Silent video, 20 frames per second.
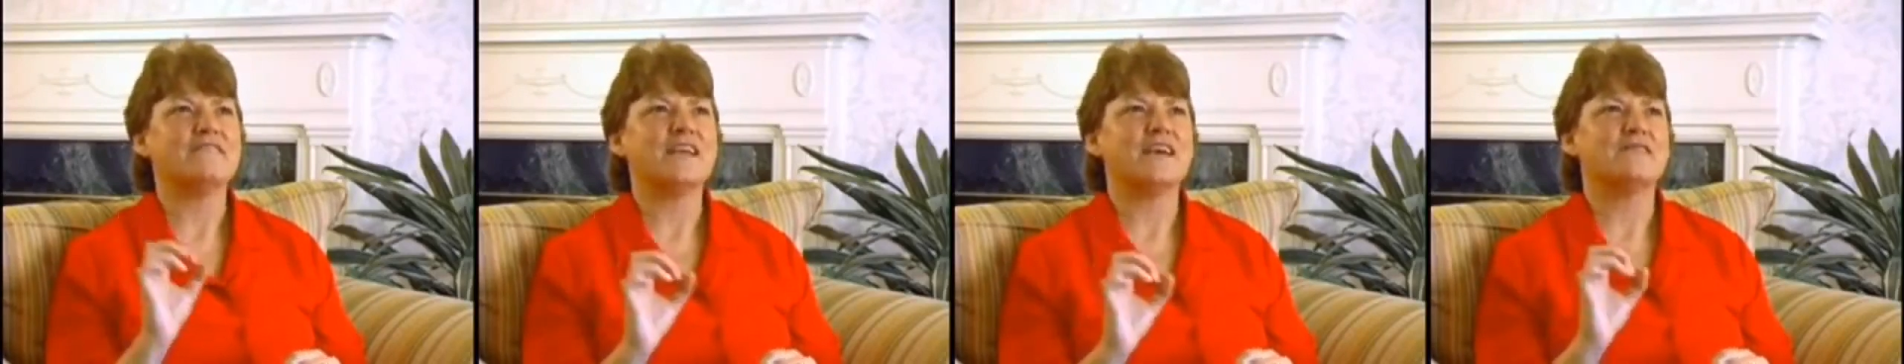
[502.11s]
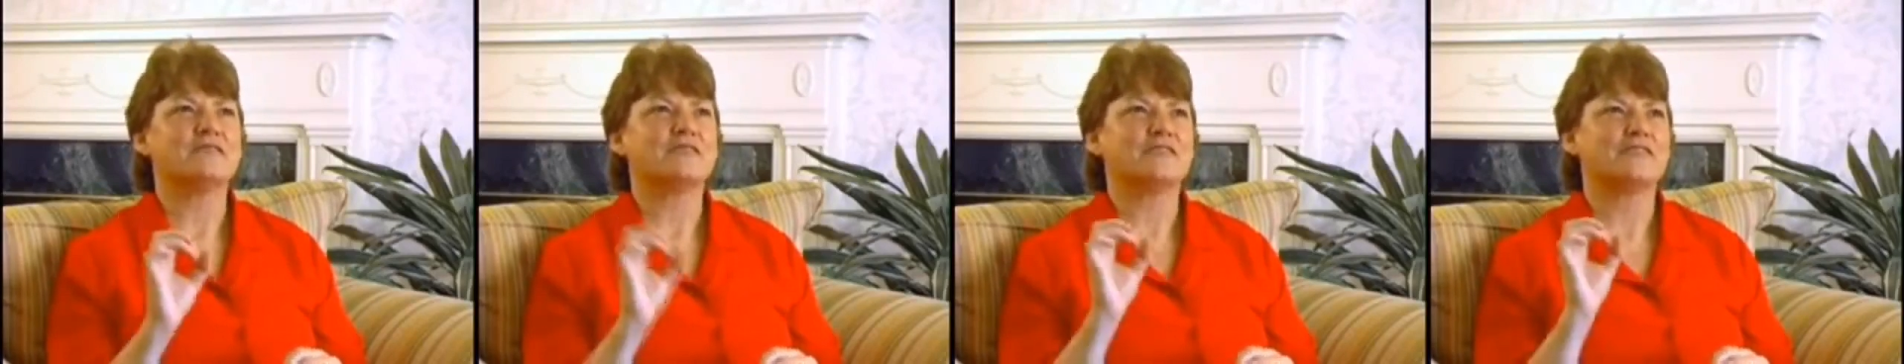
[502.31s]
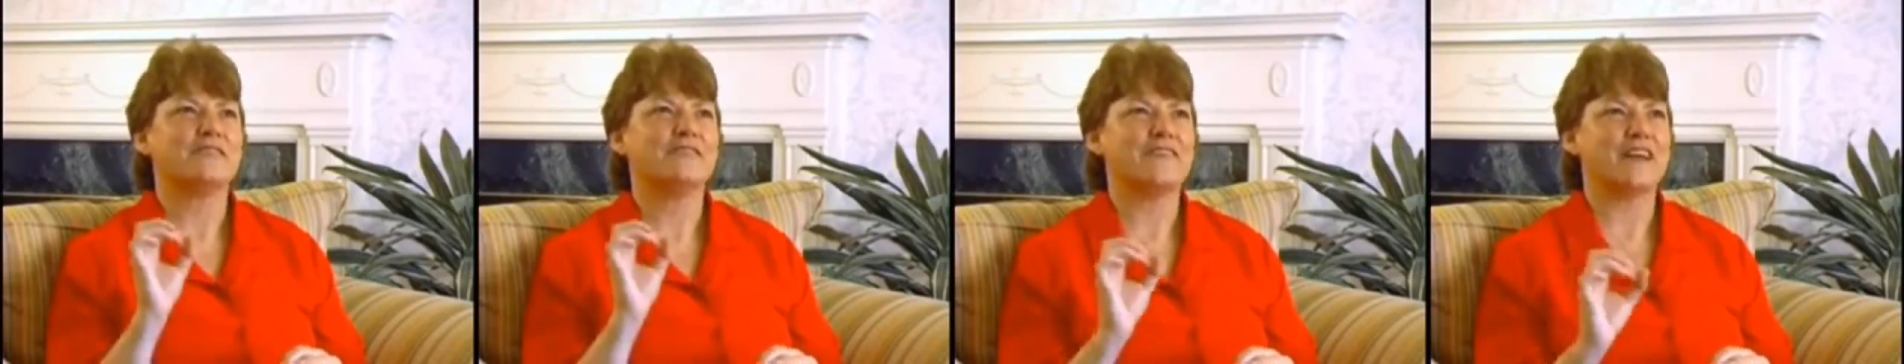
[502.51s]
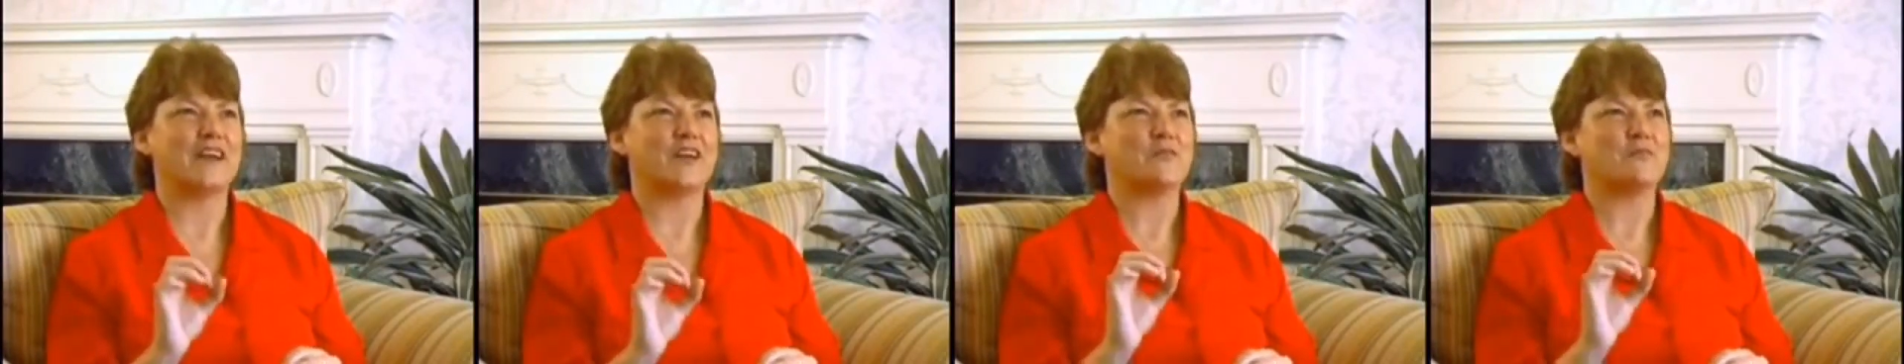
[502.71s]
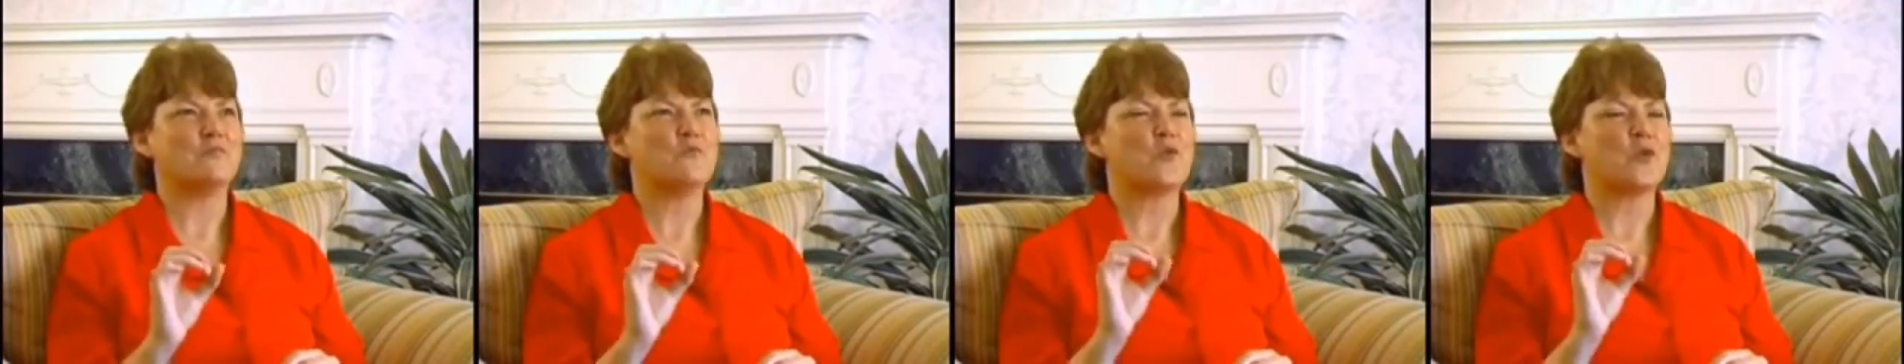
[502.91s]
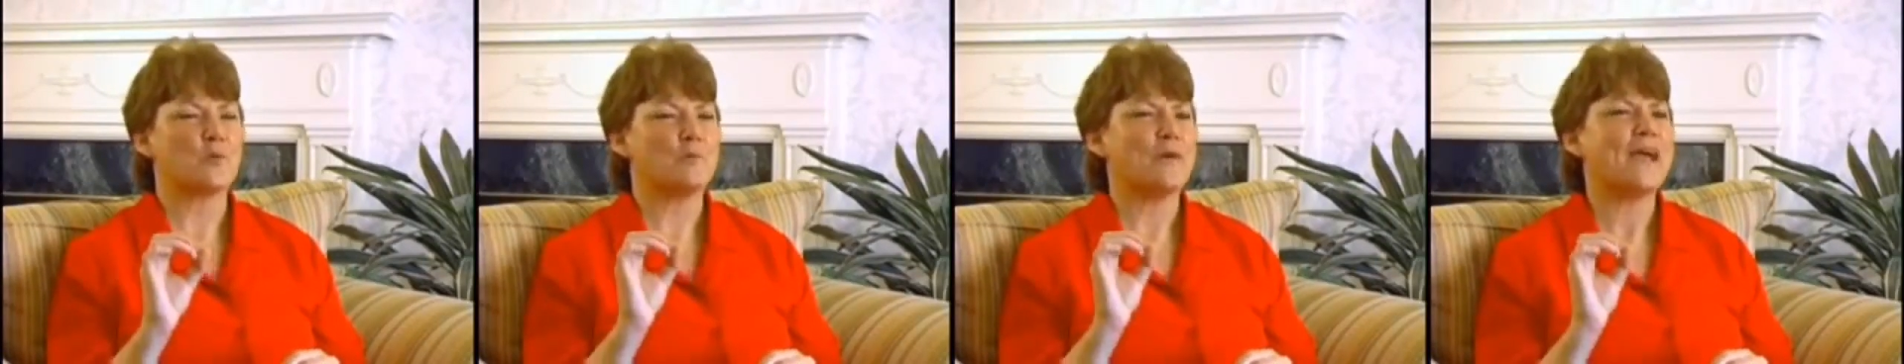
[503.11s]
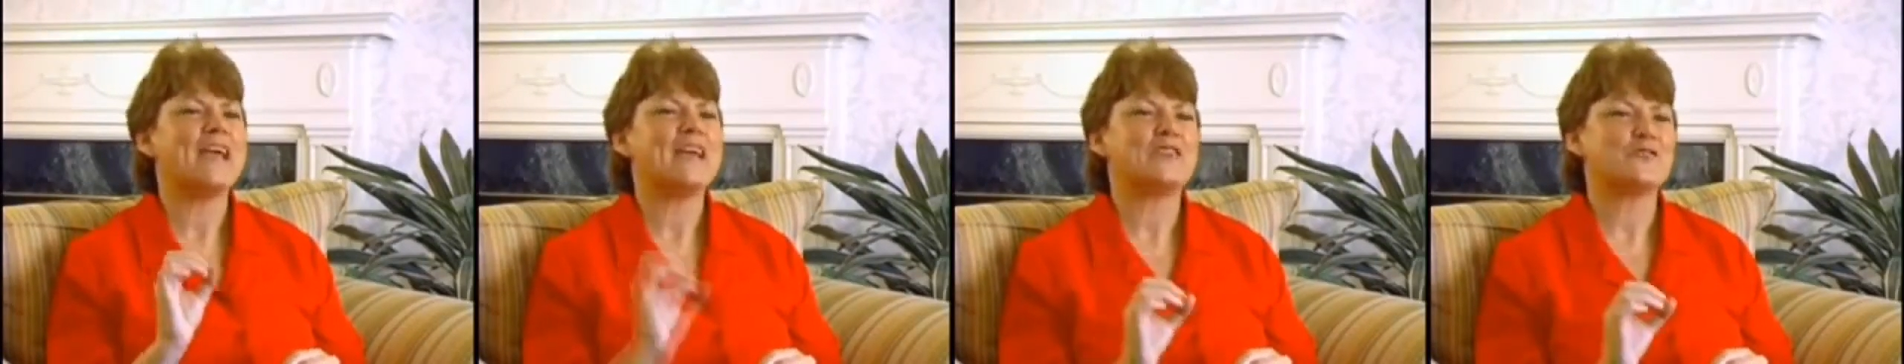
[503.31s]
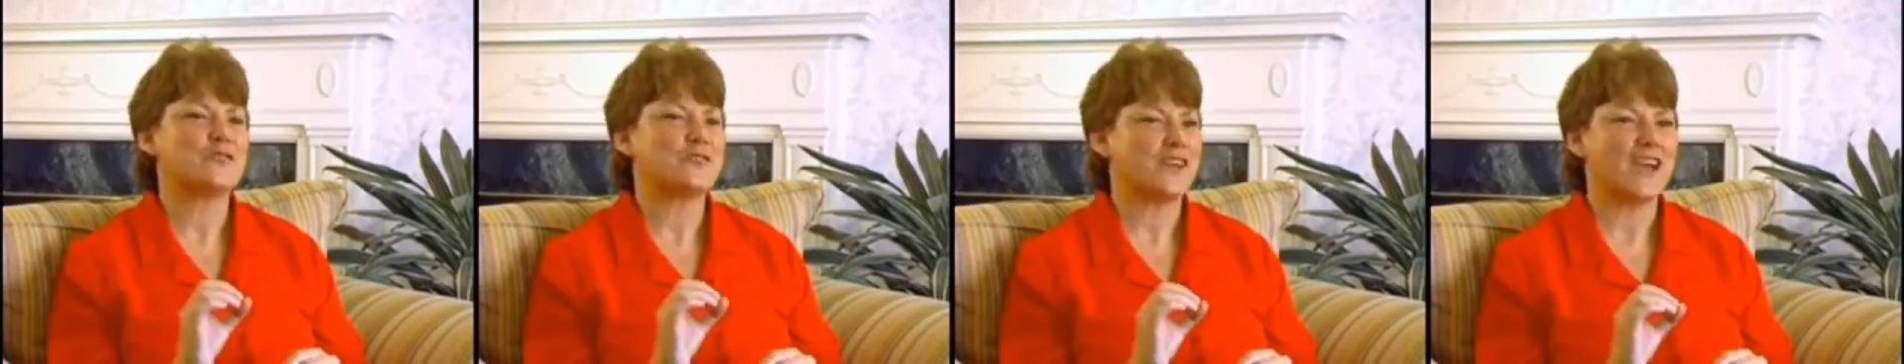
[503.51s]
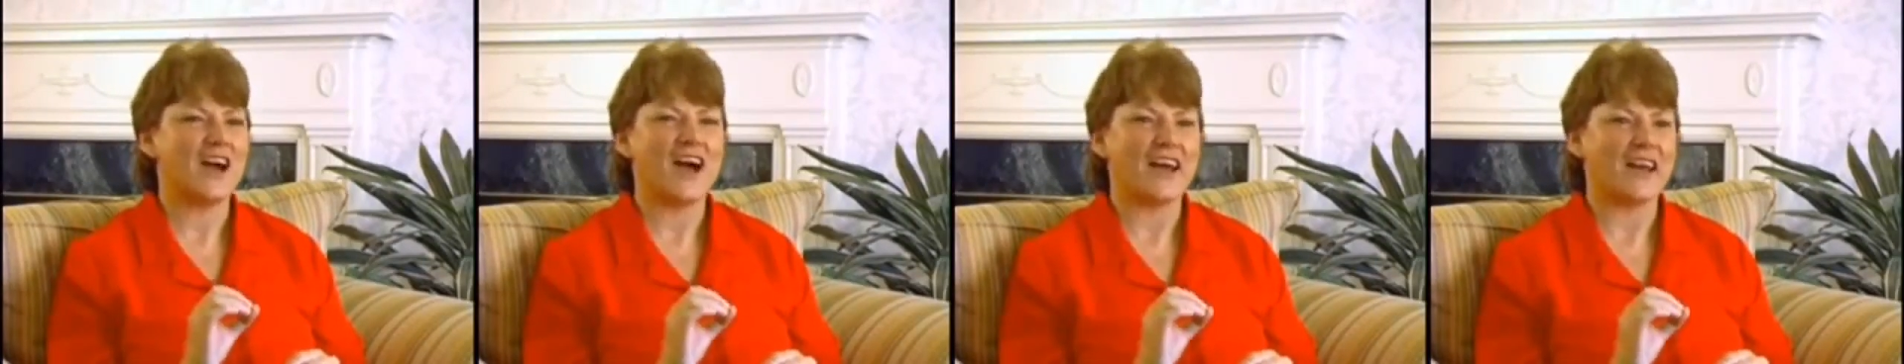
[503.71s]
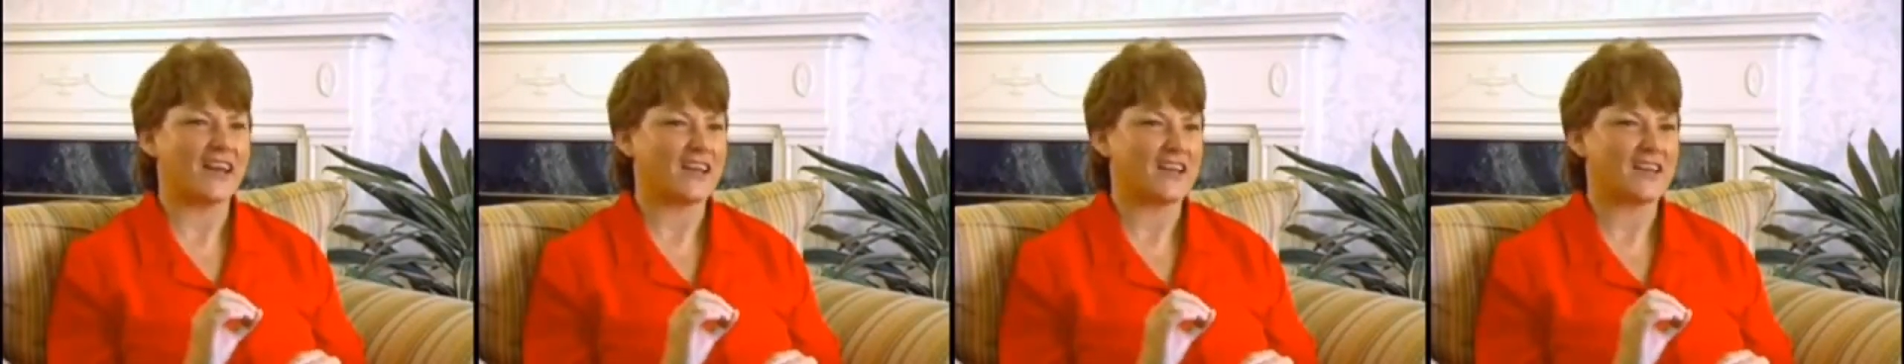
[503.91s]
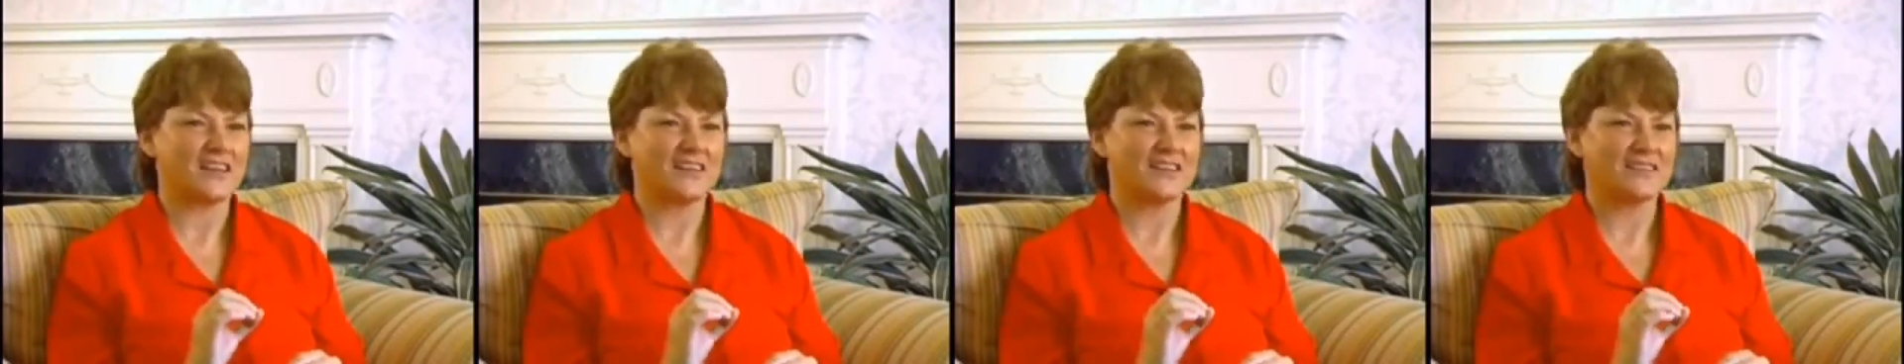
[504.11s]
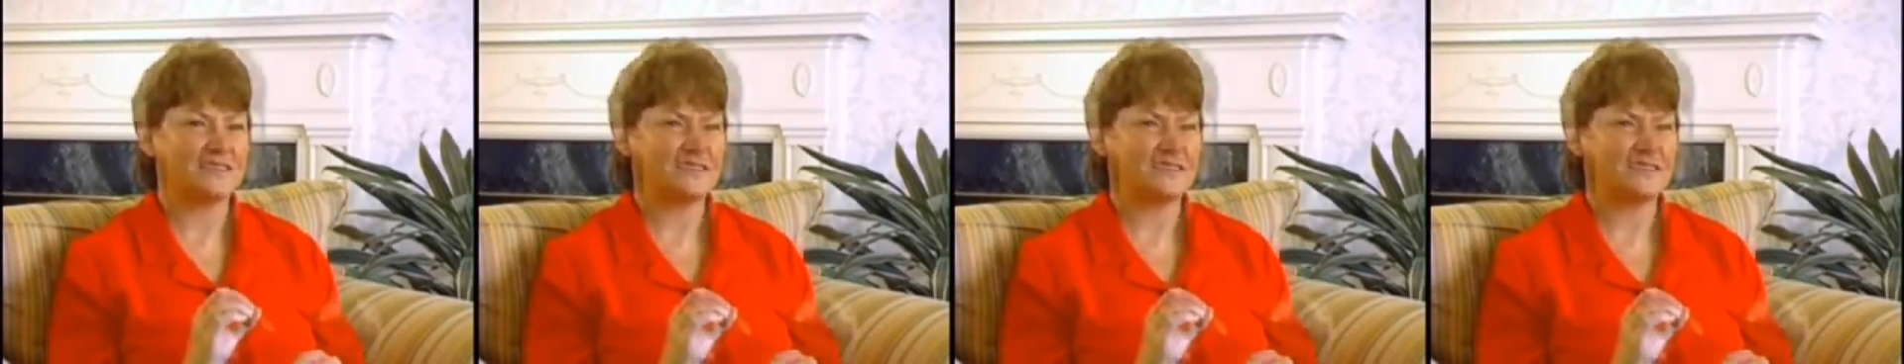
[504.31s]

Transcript: never felt more patriotic.